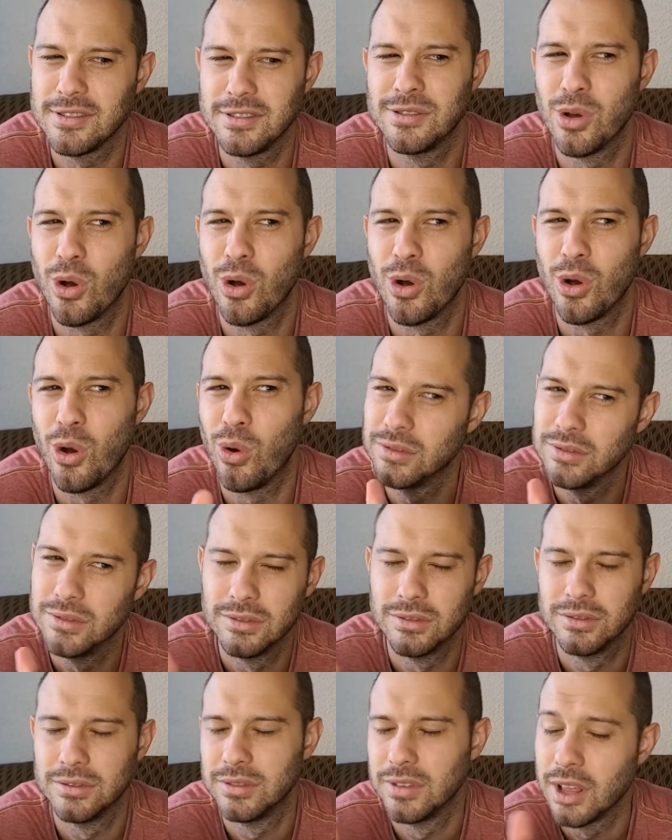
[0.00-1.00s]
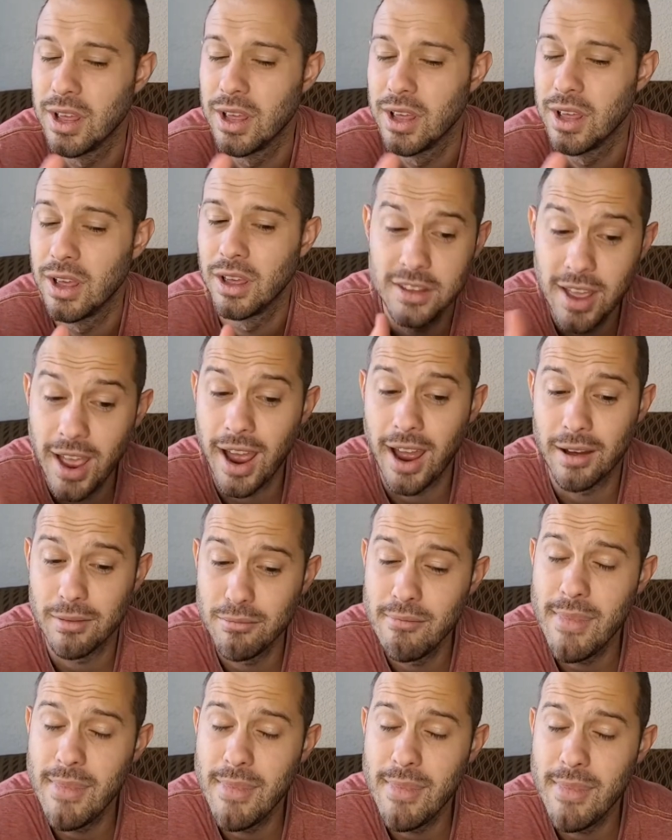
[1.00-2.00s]
So,
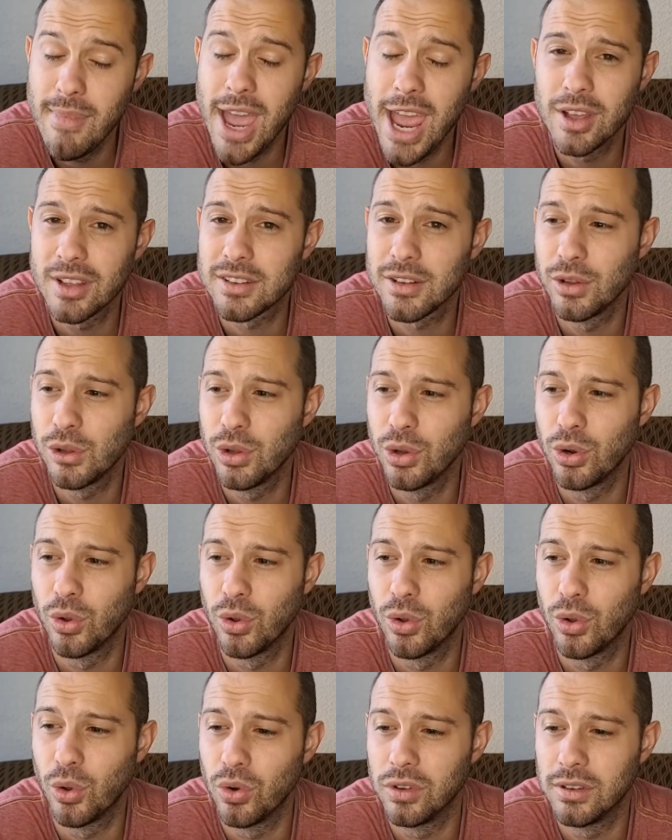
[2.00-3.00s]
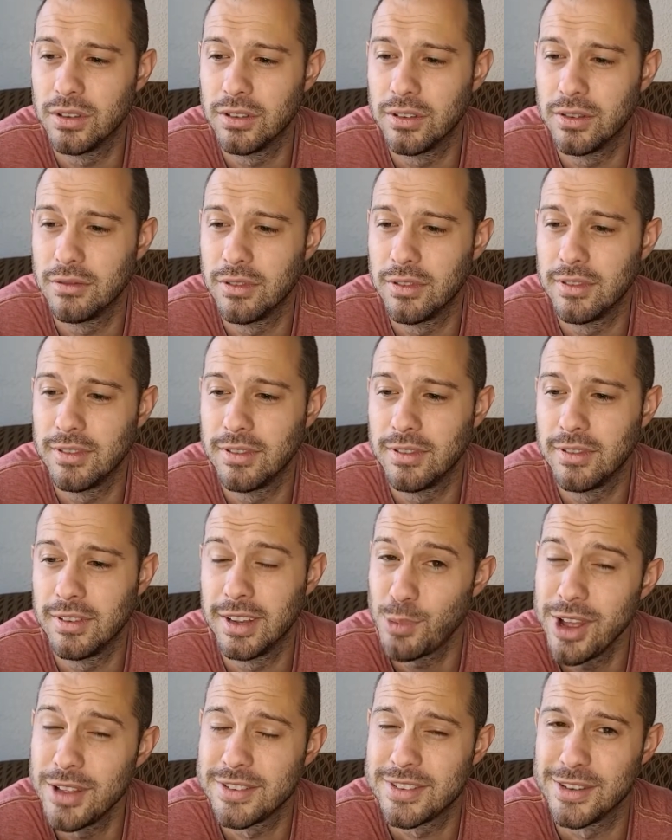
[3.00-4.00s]
yeah, maybe it's a little
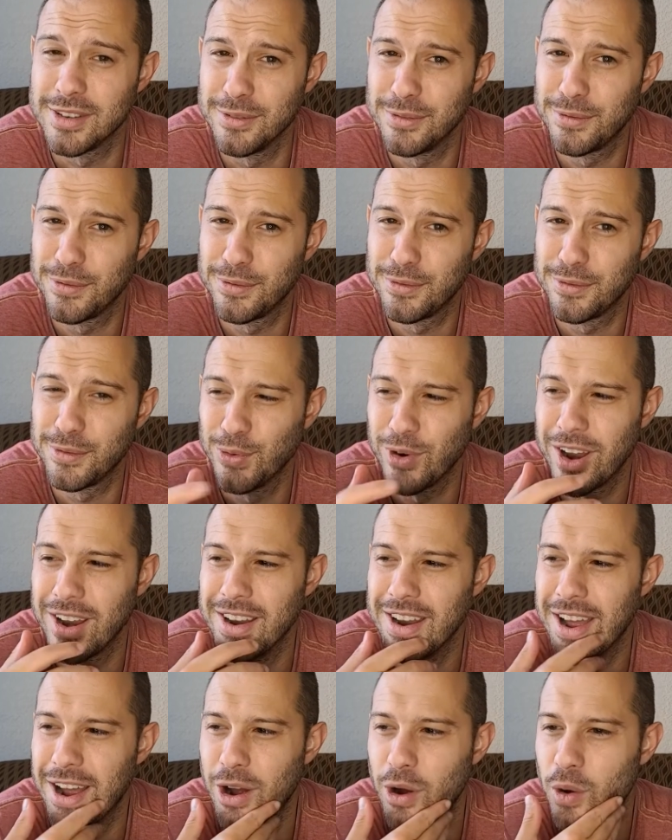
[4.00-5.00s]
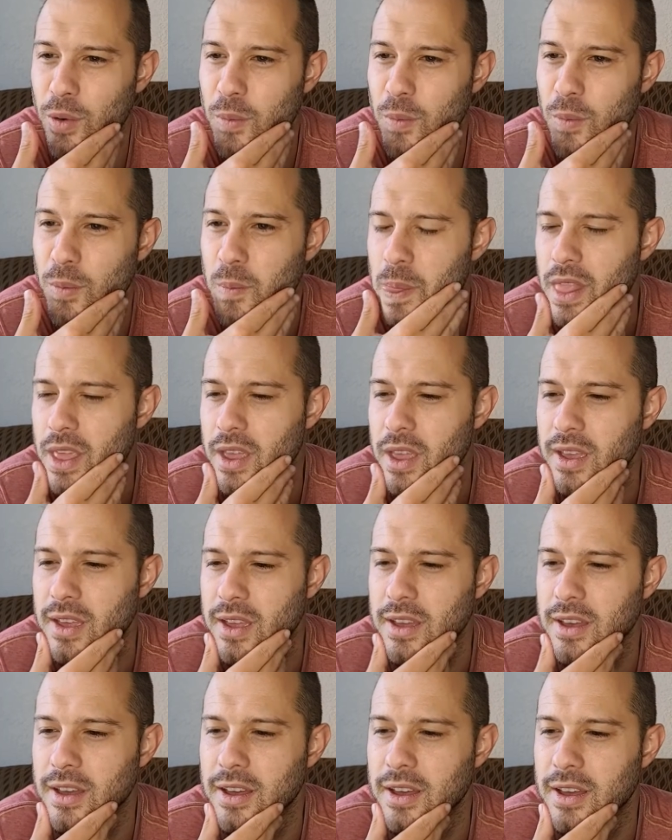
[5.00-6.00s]
expensive right now,
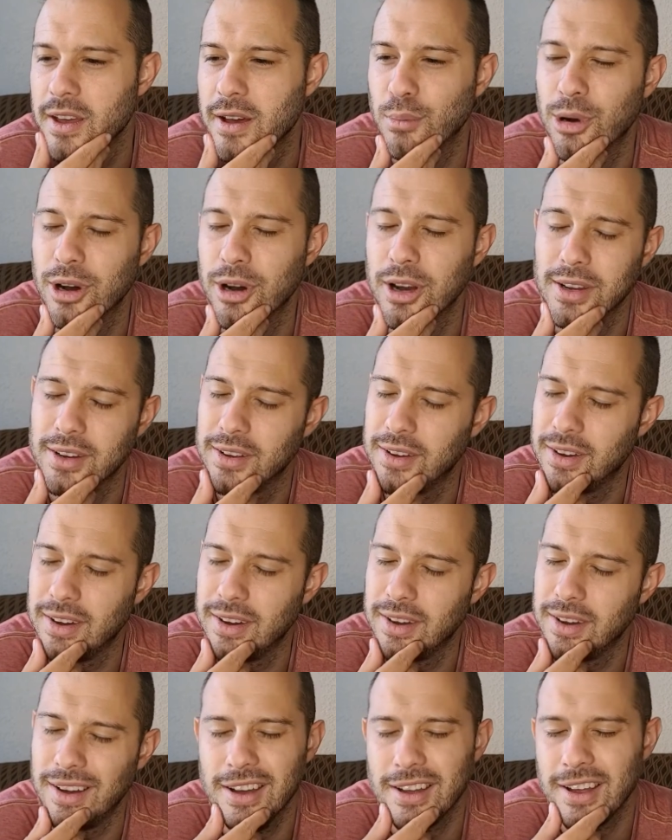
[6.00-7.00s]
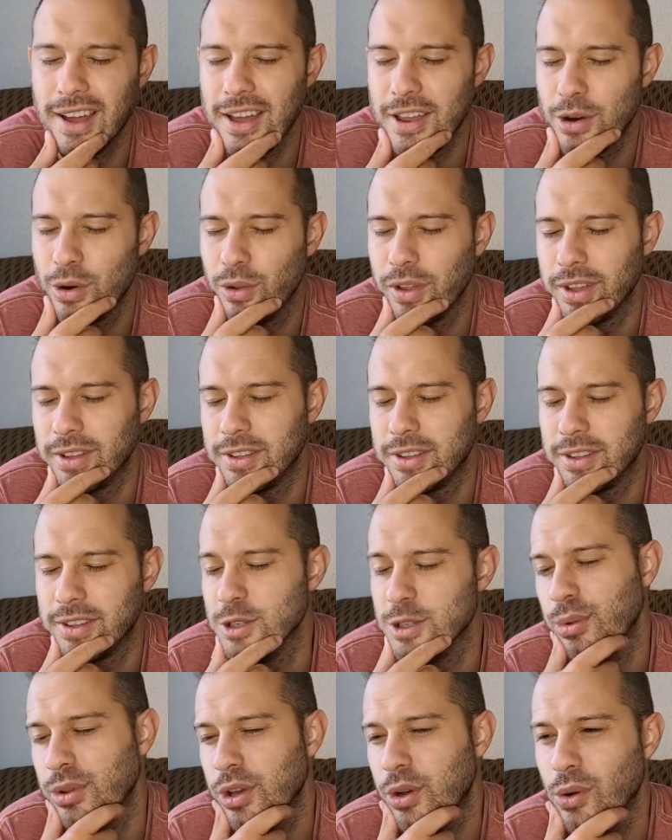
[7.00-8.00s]
but I, I don't like
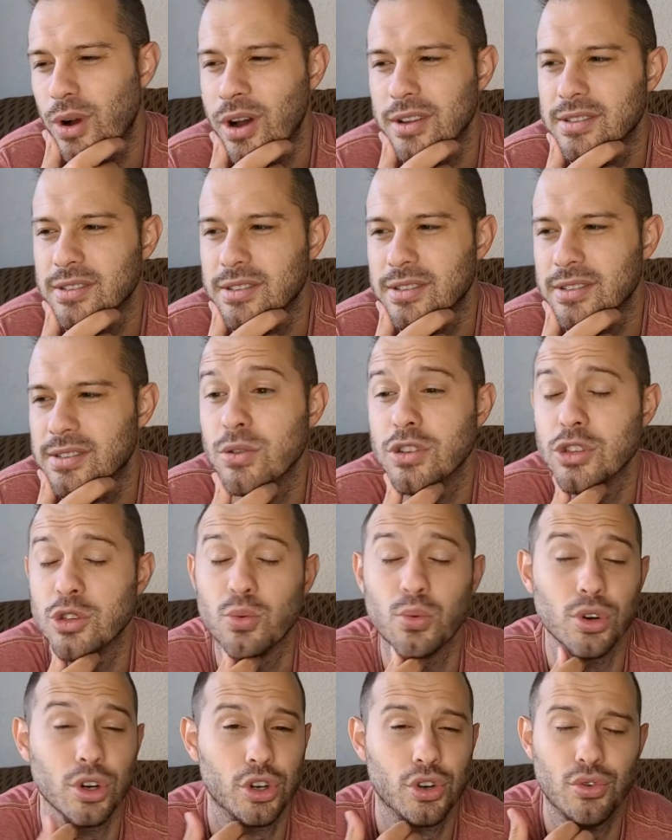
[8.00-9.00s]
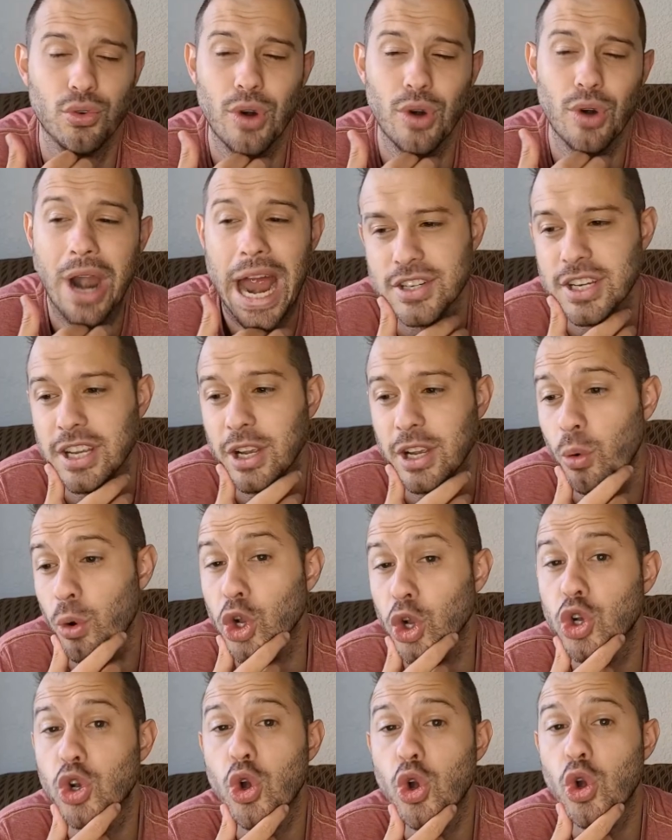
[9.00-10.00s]
these people that go out and say just we're crashing
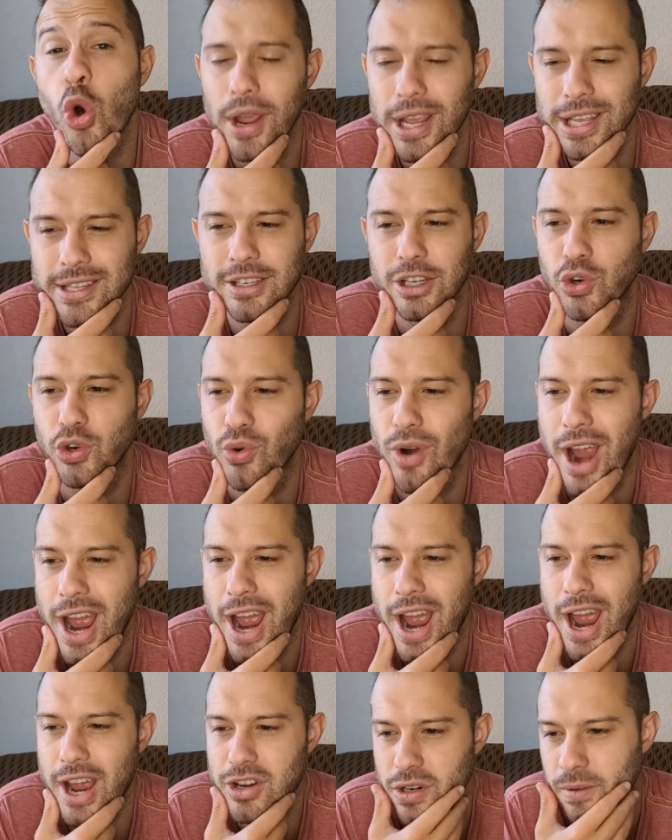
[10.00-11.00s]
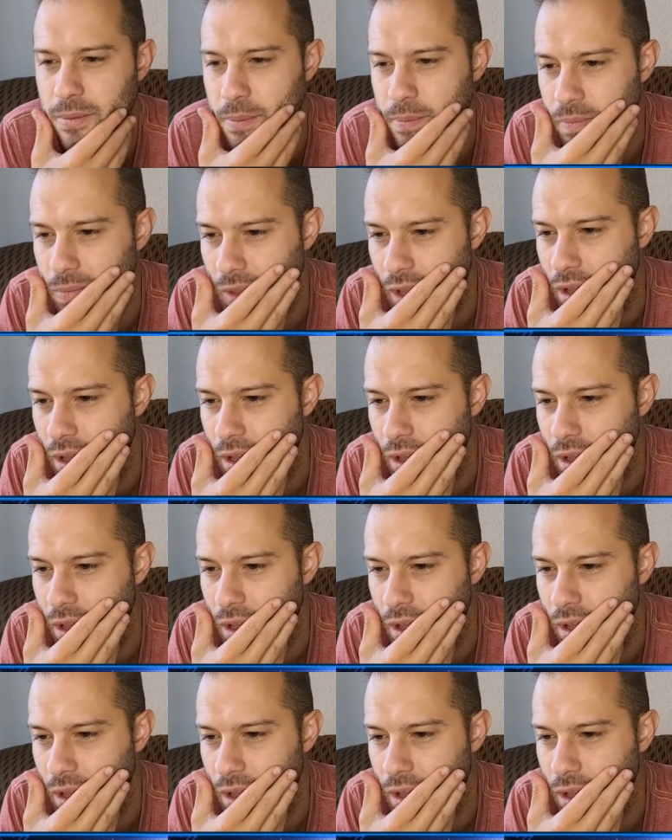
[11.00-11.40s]
we're going to crash.